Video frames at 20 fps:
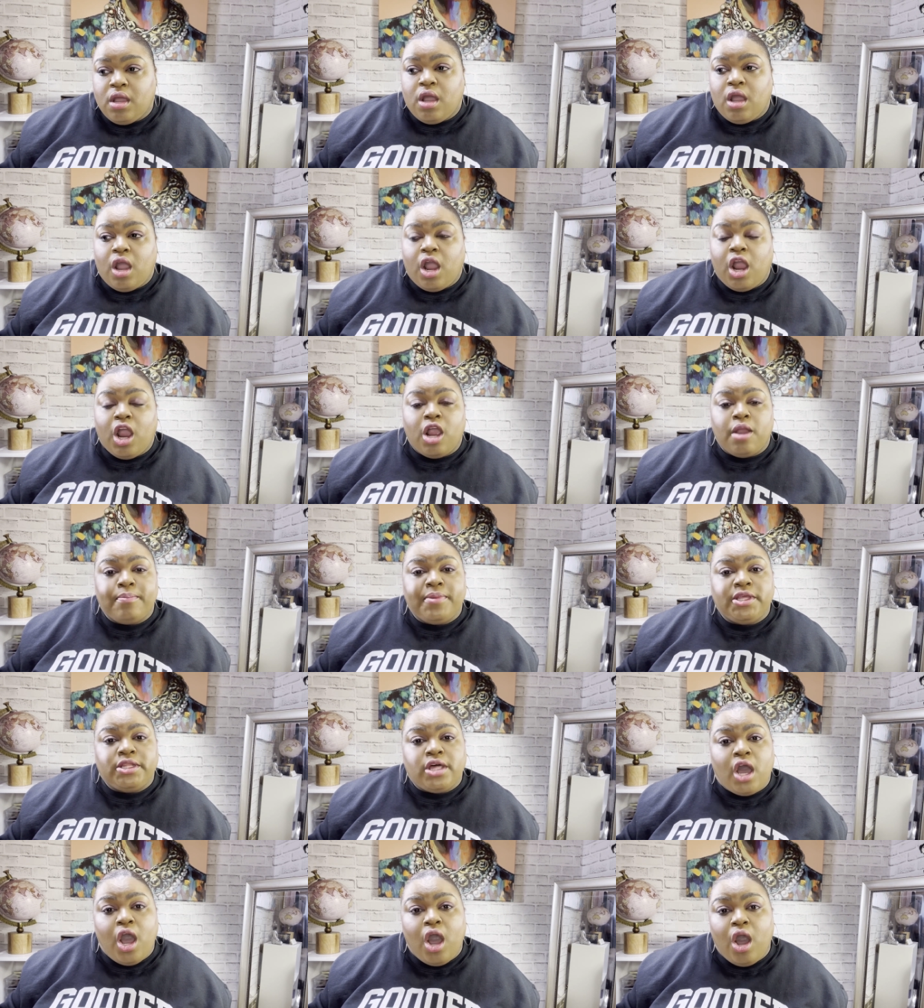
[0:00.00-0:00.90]
Herbie
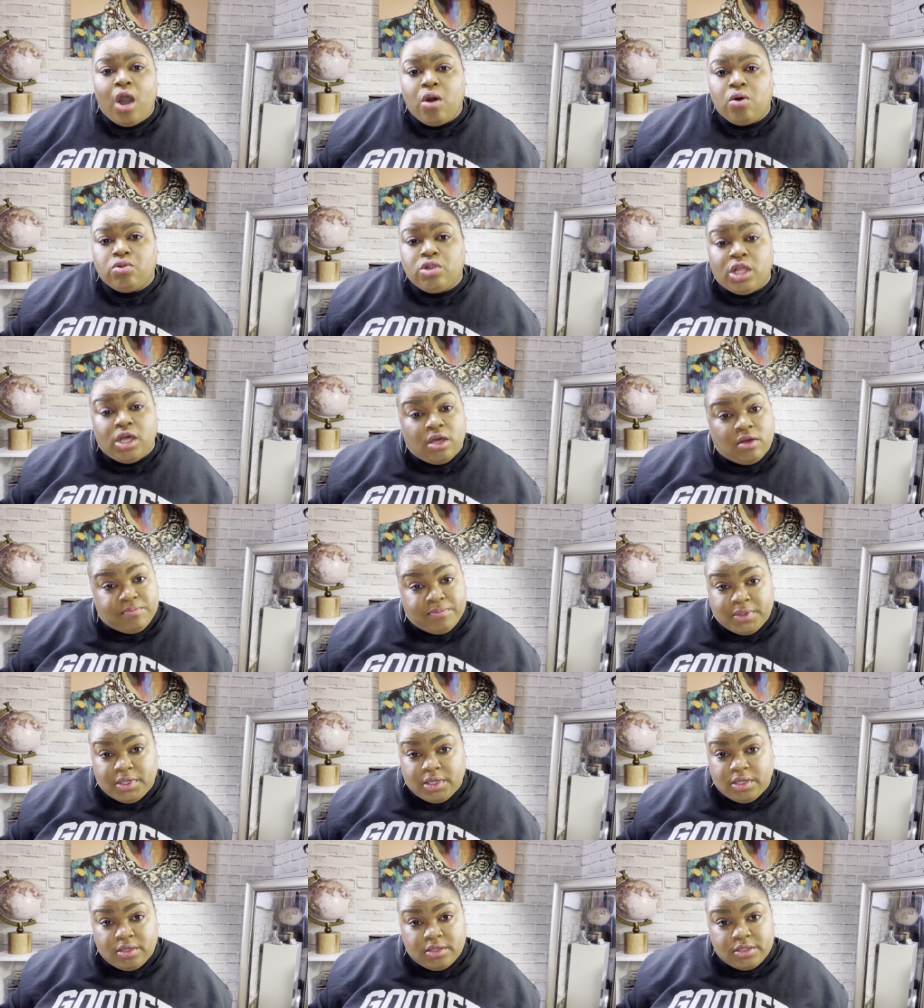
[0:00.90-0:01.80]
the whole love
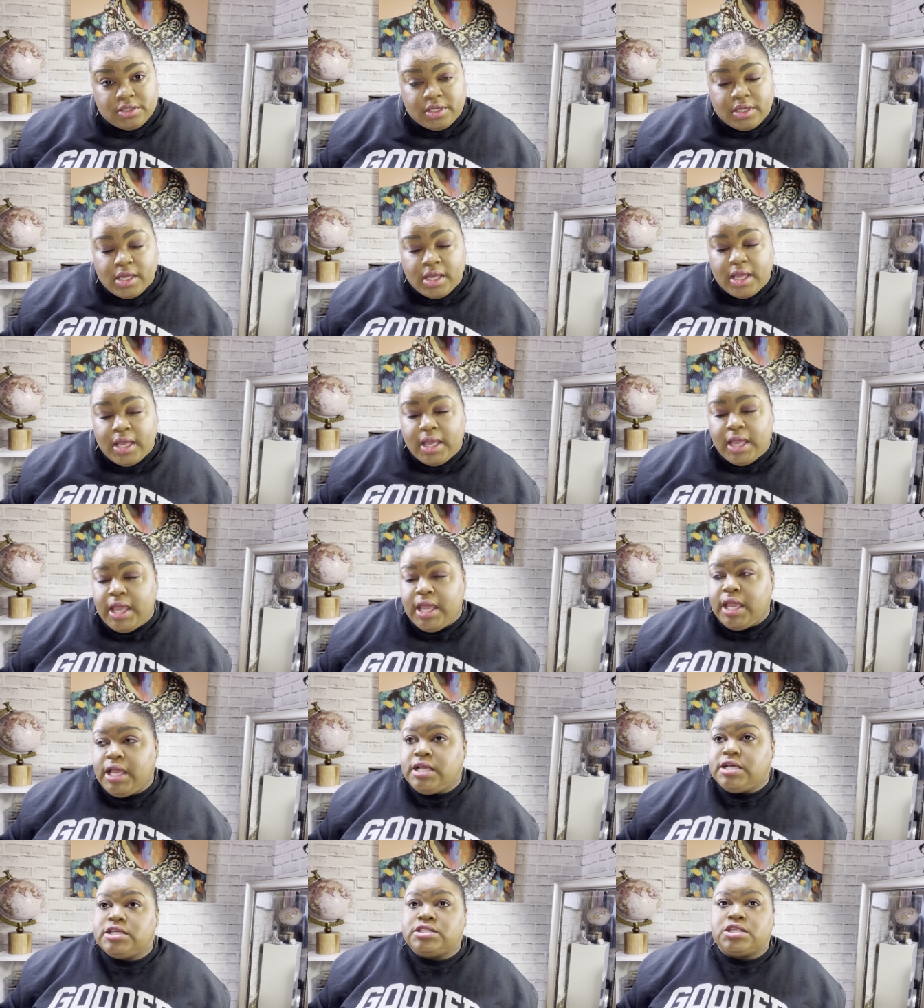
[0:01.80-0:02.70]
bug.
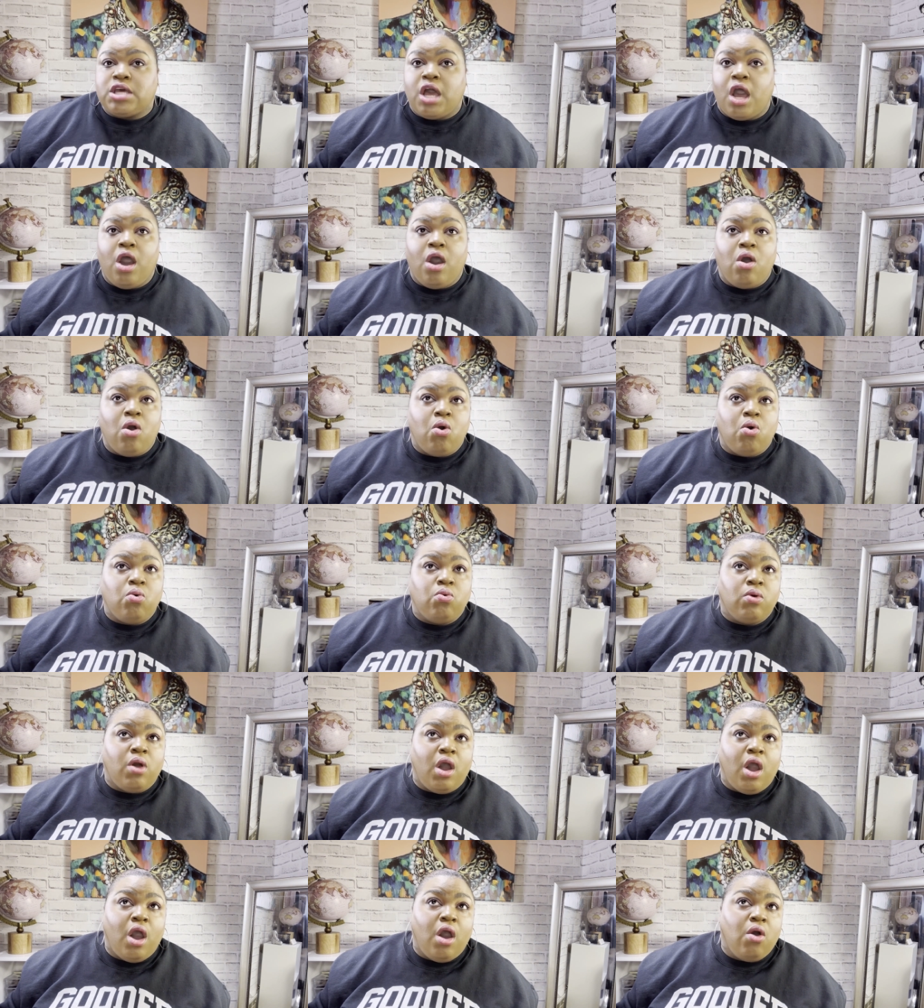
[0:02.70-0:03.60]
He is
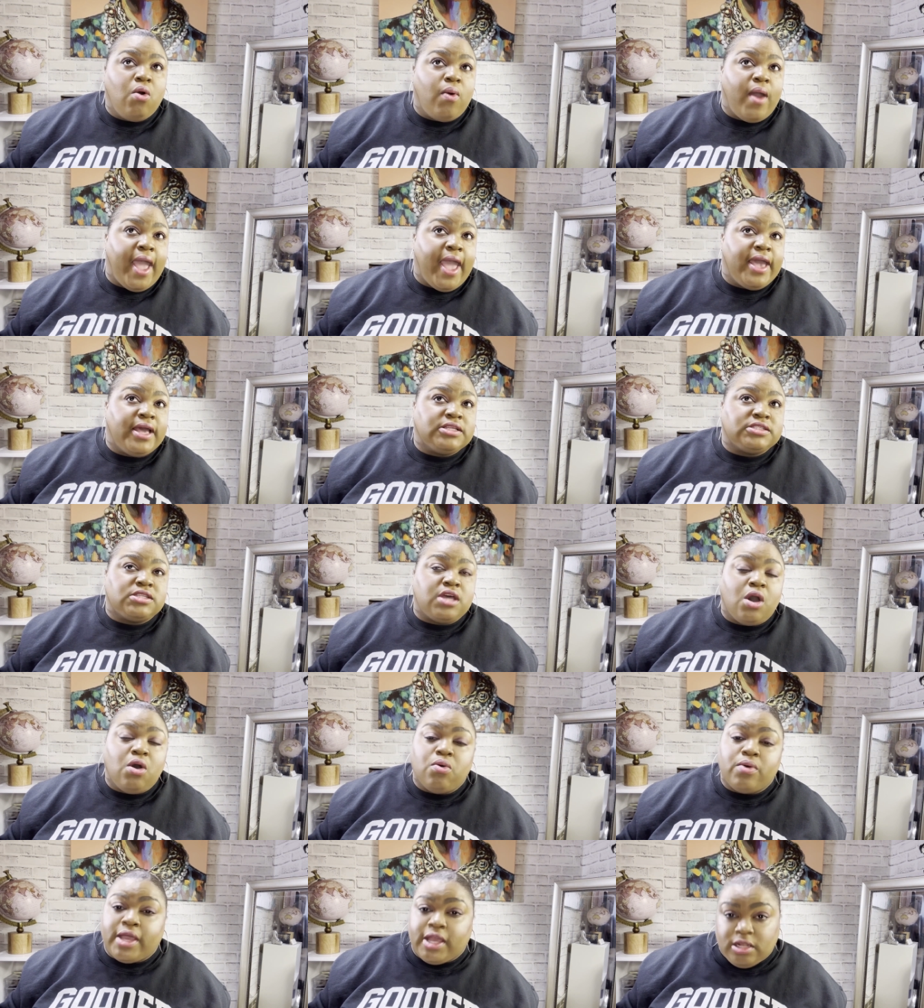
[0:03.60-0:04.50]
ho ho as
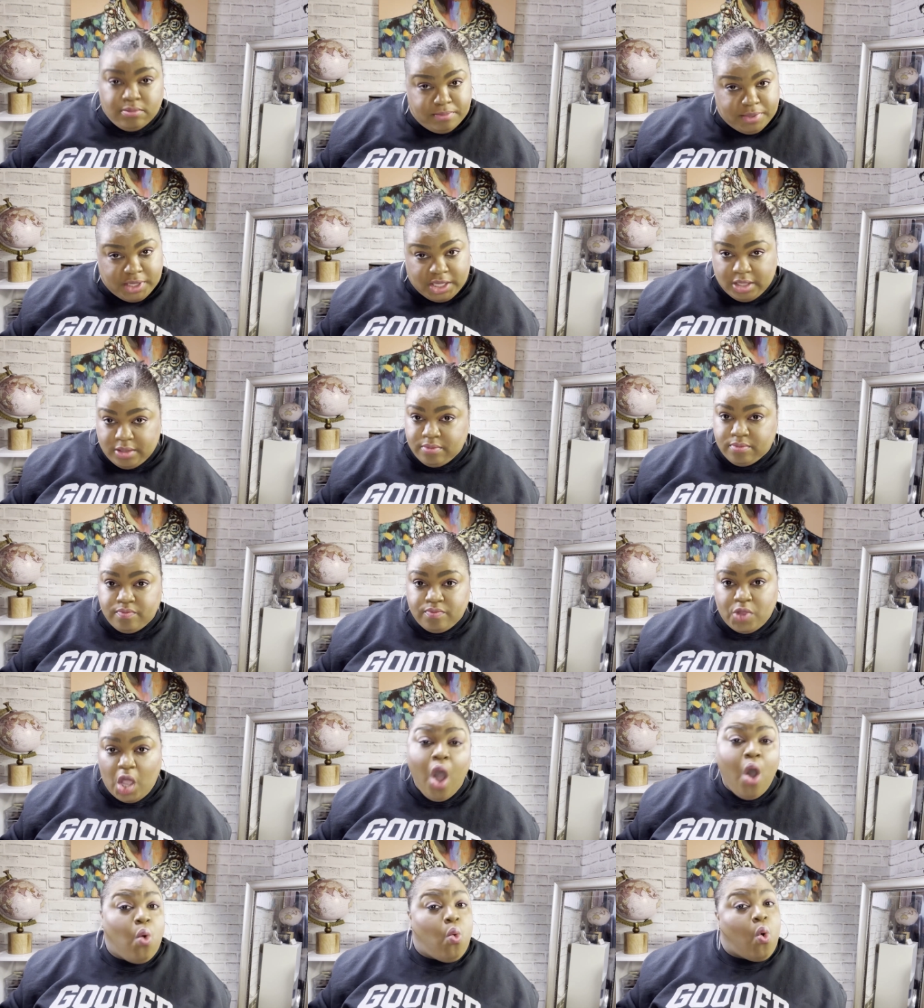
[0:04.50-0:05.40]
ho can be.
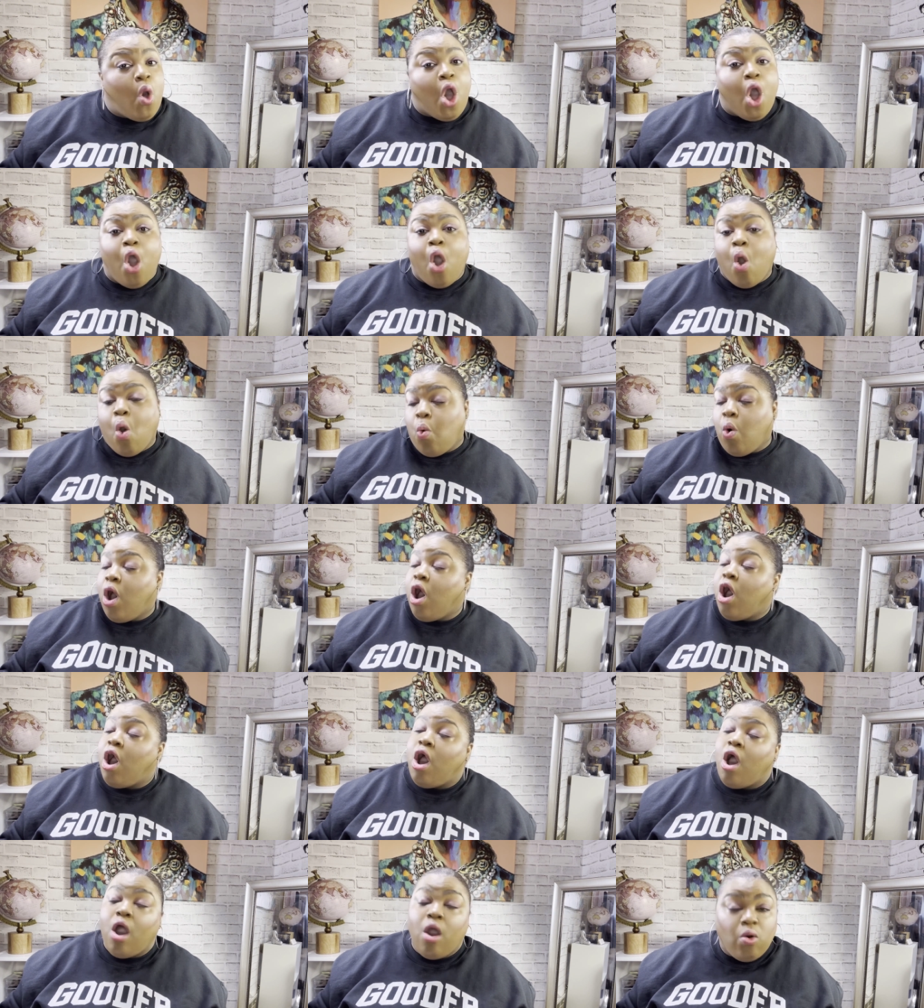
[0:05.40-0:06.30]
Ho, ho,
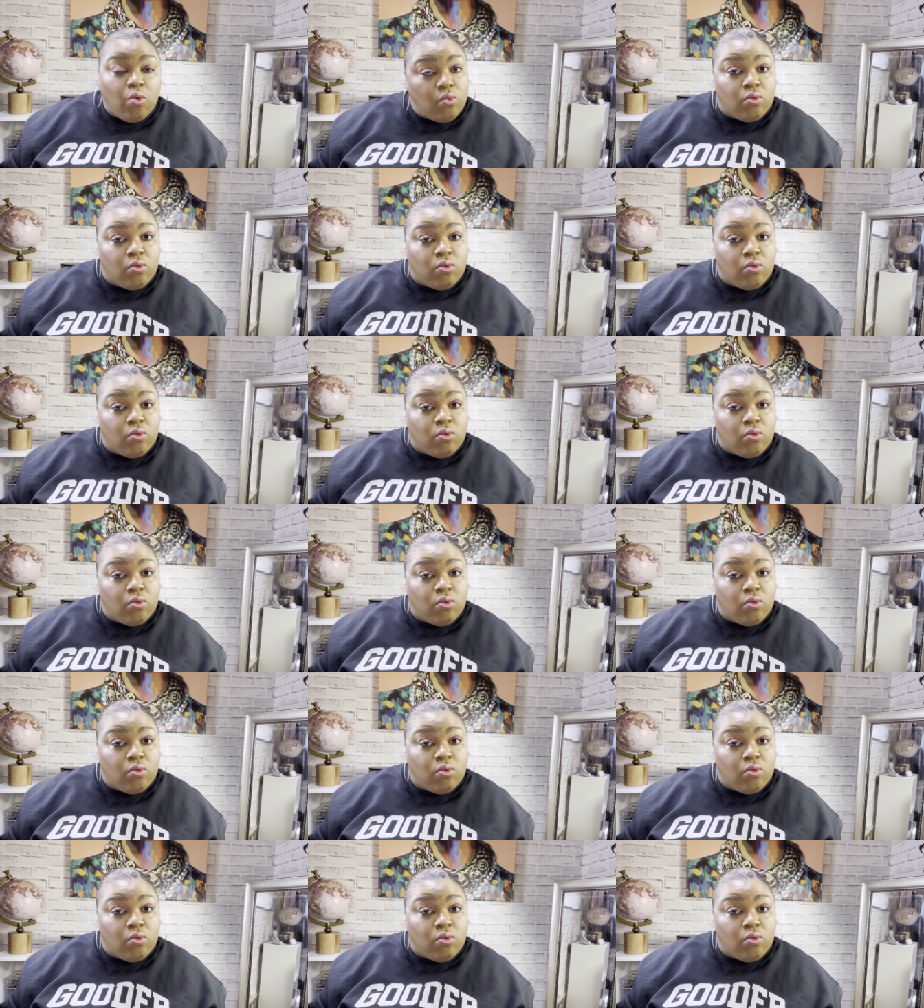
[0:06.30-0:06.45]
ho.